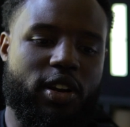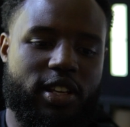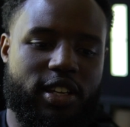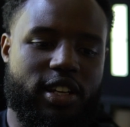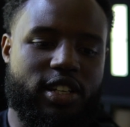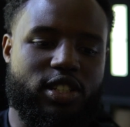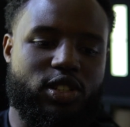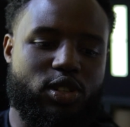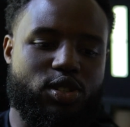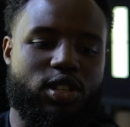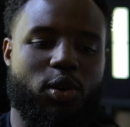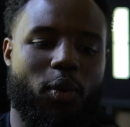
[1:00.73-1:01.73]
of the year is
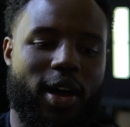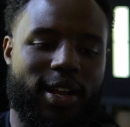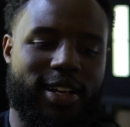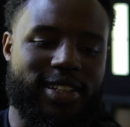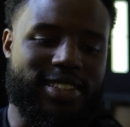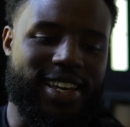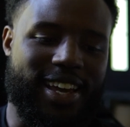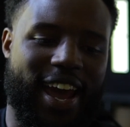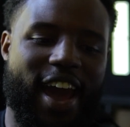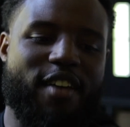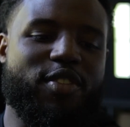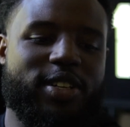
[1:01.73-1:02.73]
usually where I like to
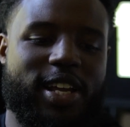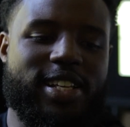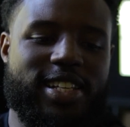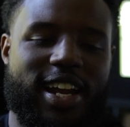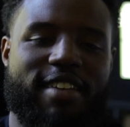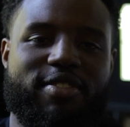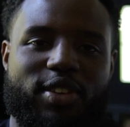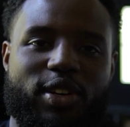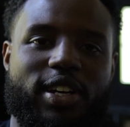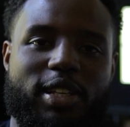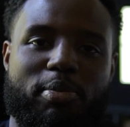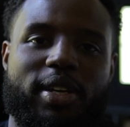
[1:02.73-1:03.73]
take everything that I've
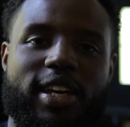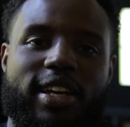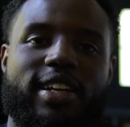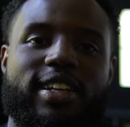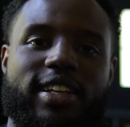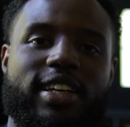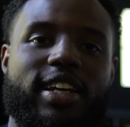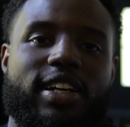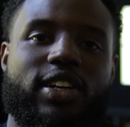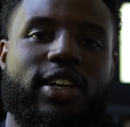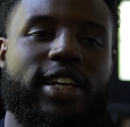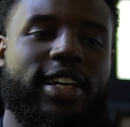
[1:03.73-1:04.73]
learned at the beginning of the
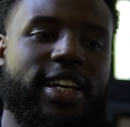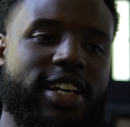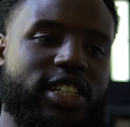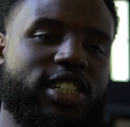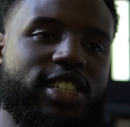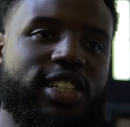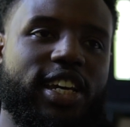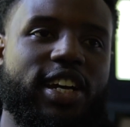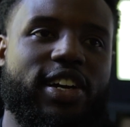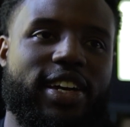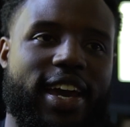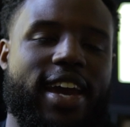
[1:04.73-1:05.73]
year and just sit
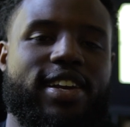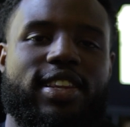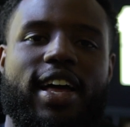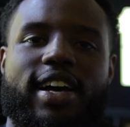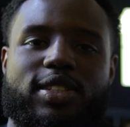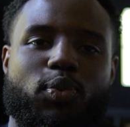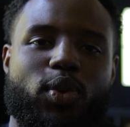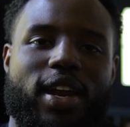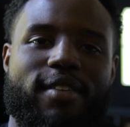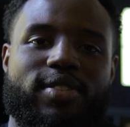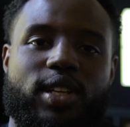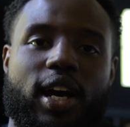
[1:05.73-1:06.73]
here and analyze what
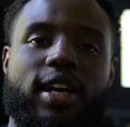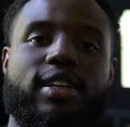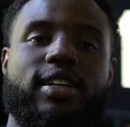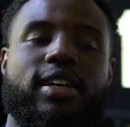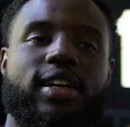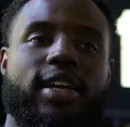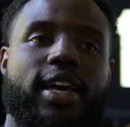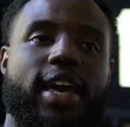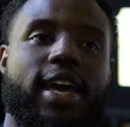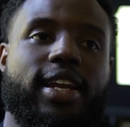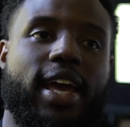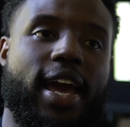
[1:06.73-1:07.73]
I've done
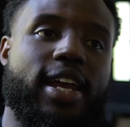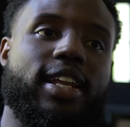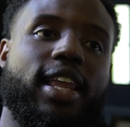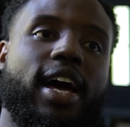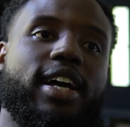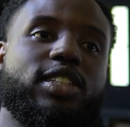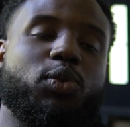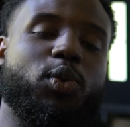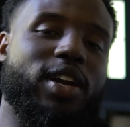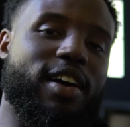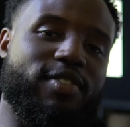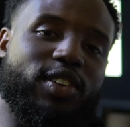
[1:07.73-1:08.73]
and analyze
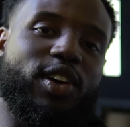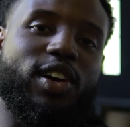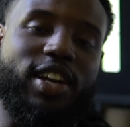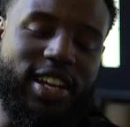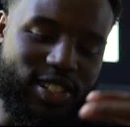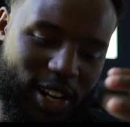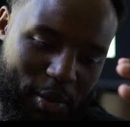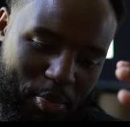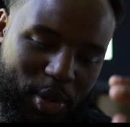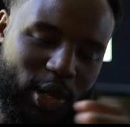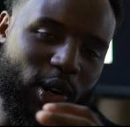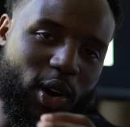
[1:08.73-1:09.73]
what I've learned and try to
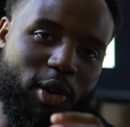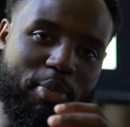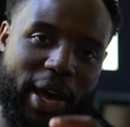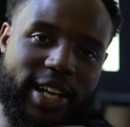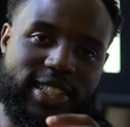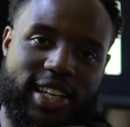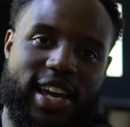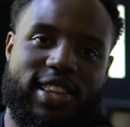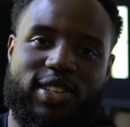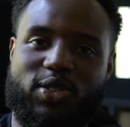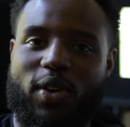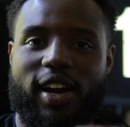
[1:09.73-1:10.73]
put it all back
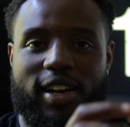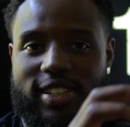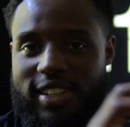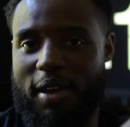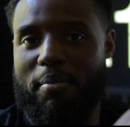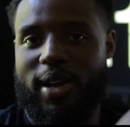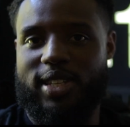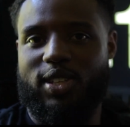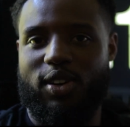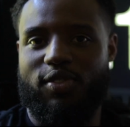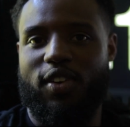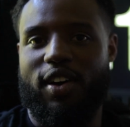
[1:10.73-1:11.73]
together so I can set
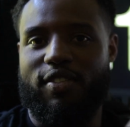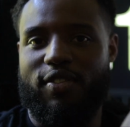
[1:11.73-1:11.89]
myself up